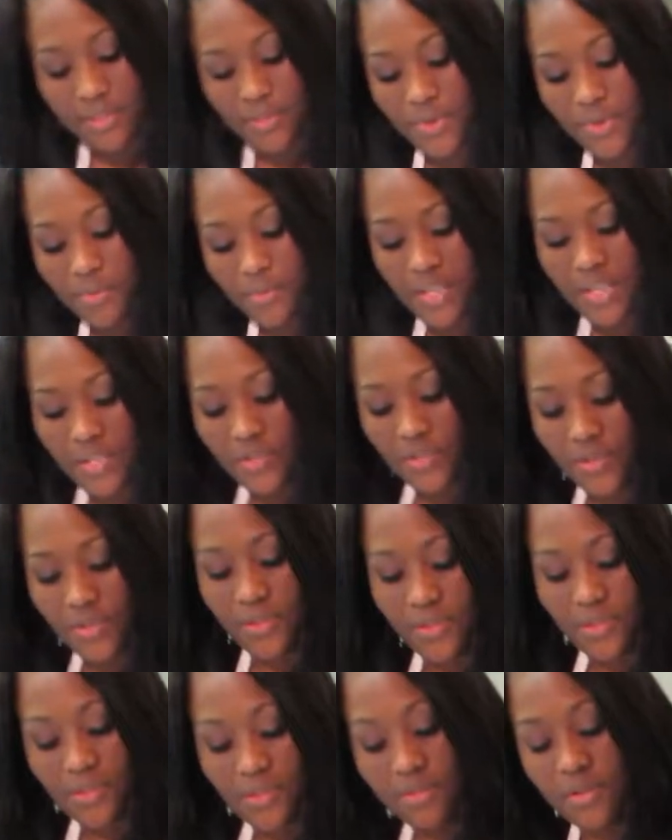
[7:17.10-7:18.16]
I want to make sure
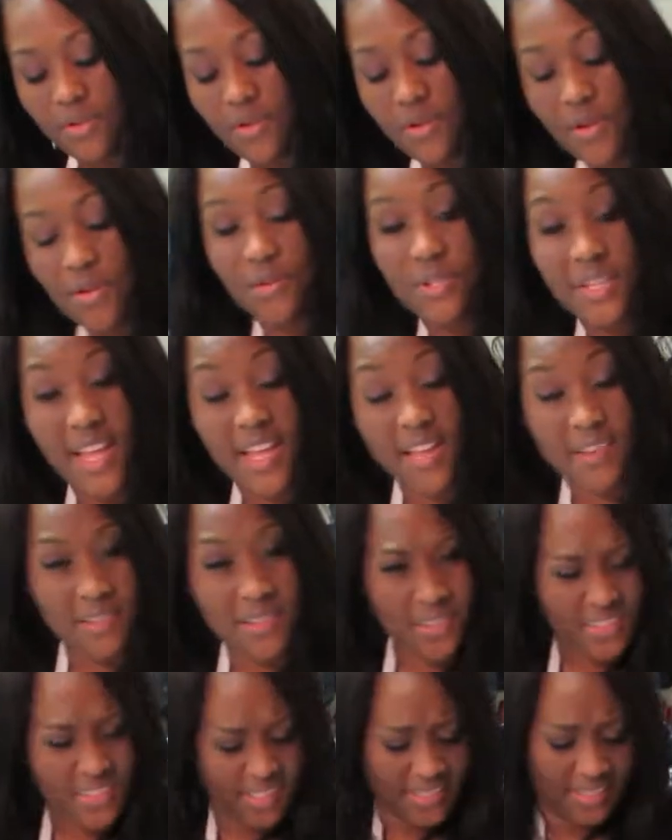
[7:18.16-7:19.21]
there are no
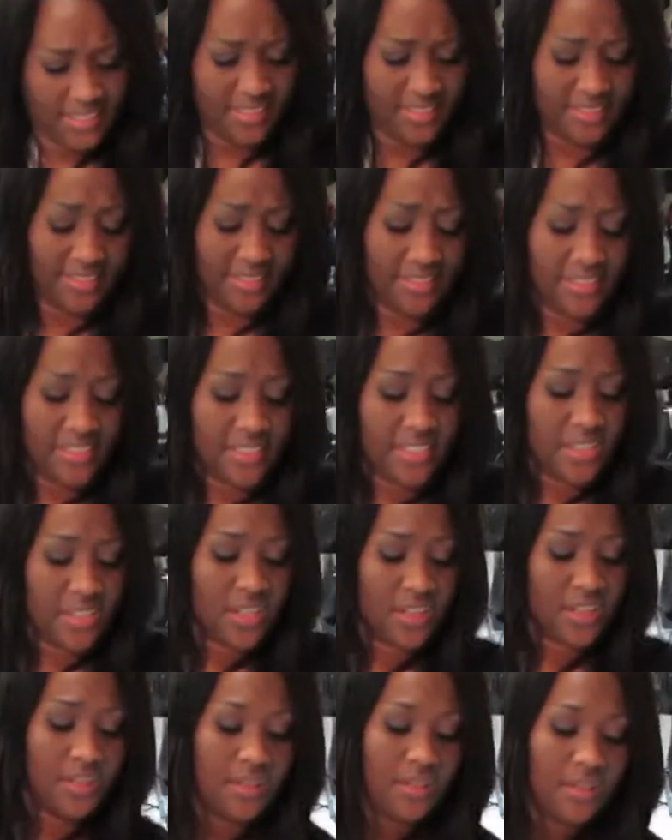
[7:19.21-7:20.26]
tangles.
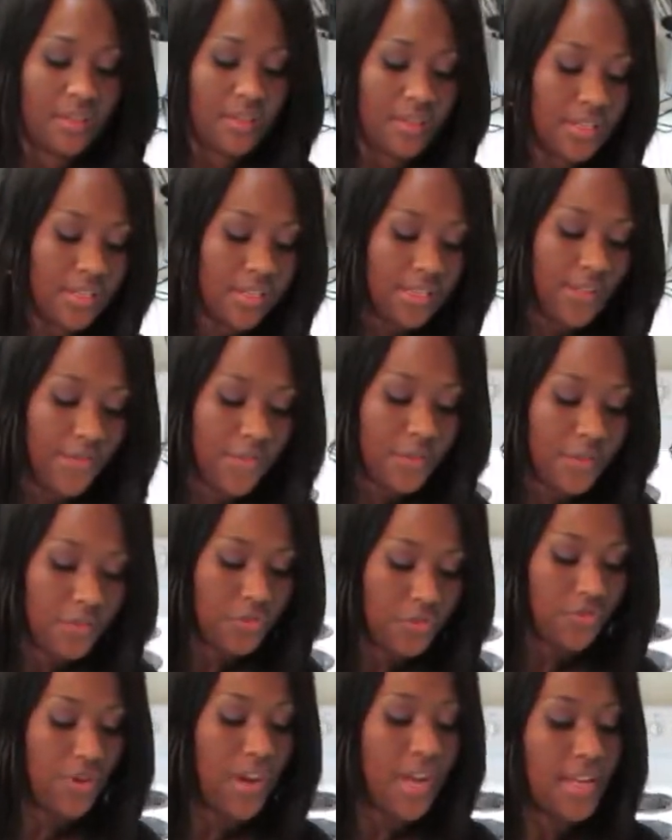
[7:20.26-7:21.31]
Because if you
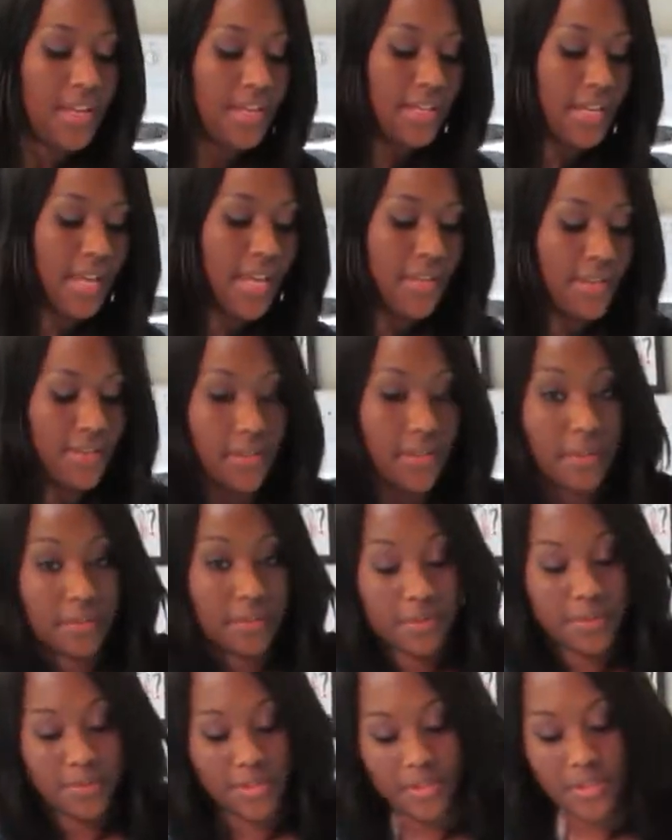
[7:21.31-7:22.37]
dry a tangle, it
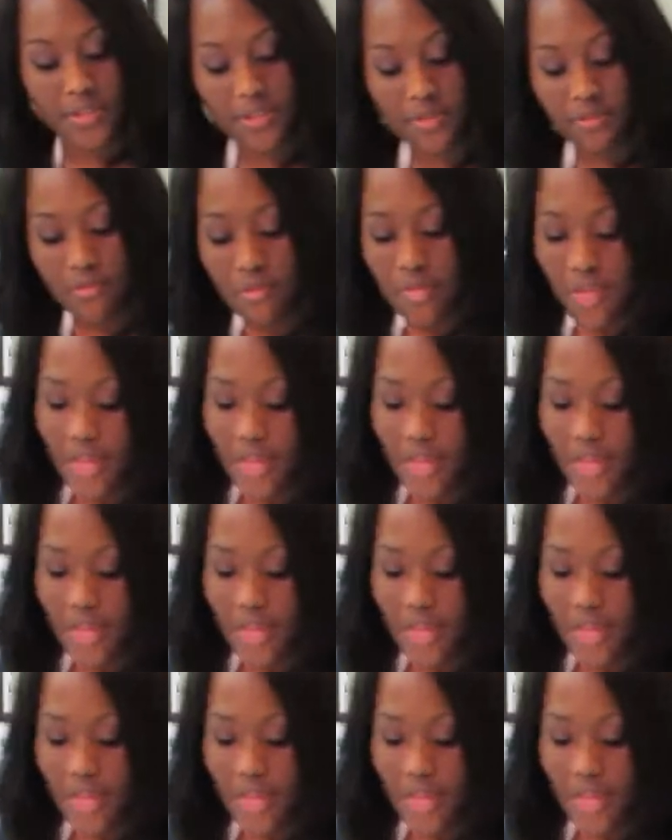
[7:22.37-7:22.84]
will turn into a